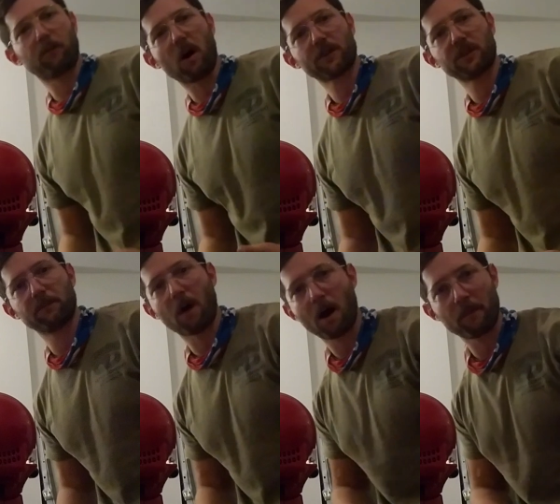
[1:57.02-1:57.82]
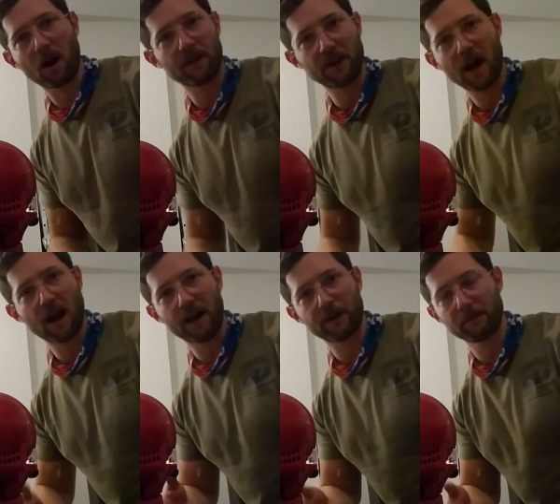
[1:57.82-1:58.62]
watching mama
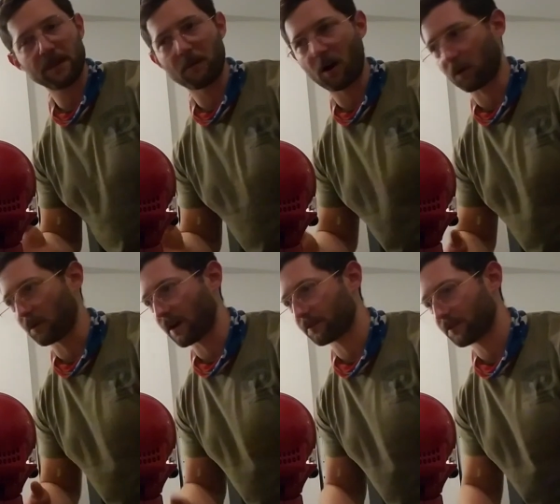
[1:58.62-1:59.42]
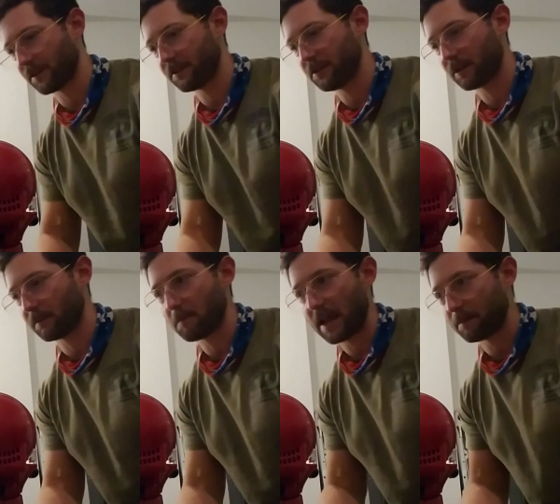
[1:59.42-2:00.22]
die or mima or whatever, then you
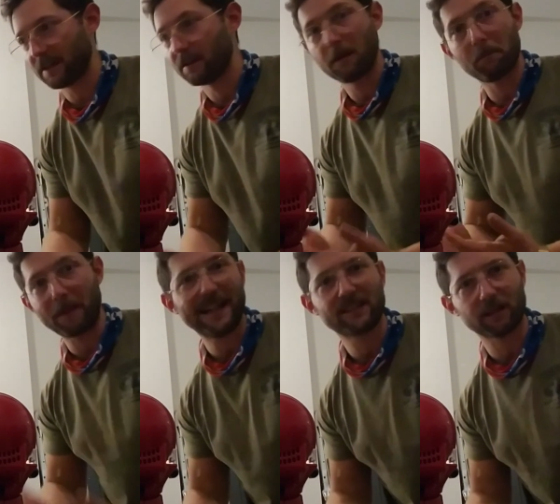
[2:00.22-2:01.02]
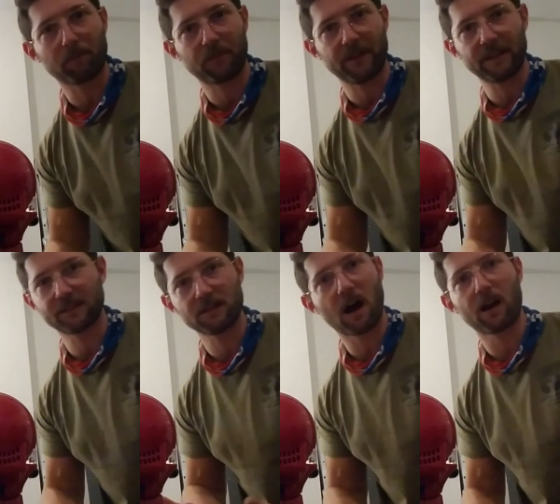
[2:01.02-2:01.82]
can maybe make something.
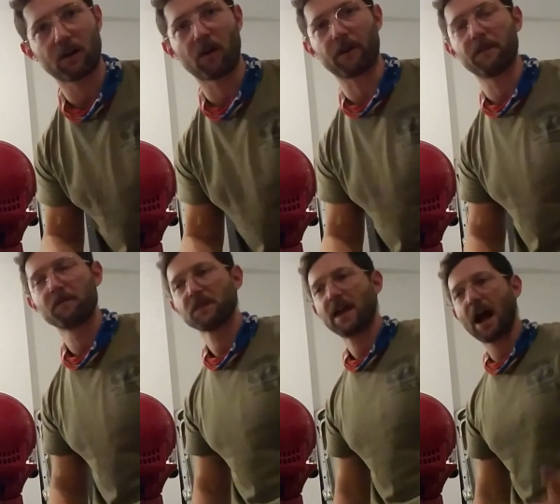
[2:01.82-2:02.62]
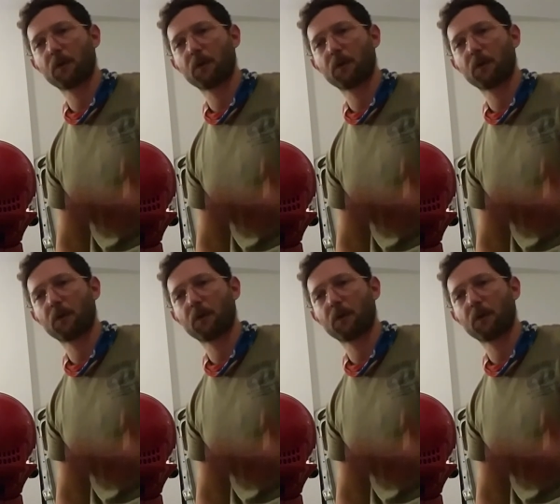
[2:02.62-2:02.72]
It's not hard. How are